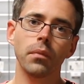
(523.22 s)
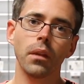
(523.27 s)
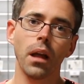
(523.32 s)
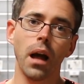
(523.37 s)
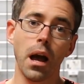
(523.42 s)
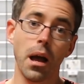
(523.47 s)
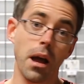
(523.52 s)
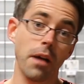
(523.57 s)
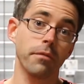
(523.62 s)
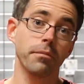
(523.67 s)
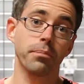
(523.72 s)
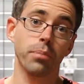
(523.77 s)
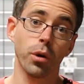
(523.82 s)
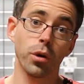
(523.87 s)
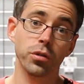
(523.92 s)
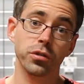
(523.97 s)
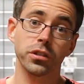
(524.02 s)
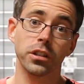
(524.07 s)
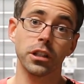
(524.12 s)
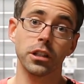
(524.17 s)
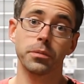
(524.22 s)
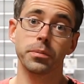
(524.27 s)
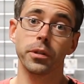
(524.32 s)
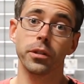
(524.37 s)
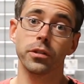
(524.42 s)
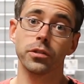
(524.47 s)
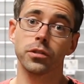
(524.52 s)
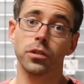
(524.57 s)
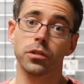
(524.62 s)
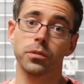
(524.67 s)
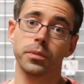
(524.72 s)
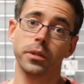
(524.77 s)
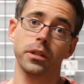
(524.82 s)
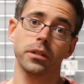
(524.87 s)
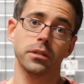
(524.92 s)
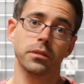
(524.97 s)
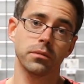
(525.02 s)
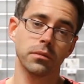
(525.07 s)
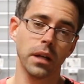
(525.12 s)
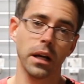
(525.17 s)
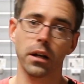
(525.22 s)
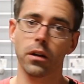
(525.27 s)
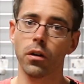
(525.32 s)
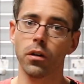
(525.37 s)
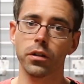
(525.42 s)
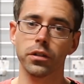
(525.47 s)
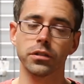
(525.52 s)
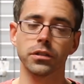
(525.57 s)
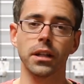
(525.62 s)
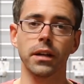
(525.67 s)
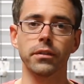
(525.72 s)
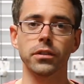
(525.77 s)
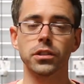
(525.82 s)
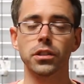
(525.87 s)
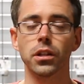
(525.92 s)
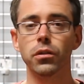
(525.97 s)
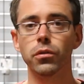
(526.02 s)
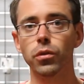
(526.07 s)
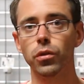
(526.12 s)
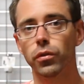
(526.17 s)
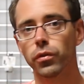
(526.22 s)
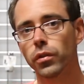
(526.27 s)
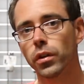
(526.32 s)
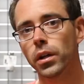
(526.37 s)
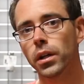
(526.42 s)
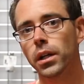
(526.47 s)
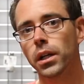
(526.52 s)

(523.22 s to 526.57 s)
I haven't personally experienced those because that car doesn't have a sunroof.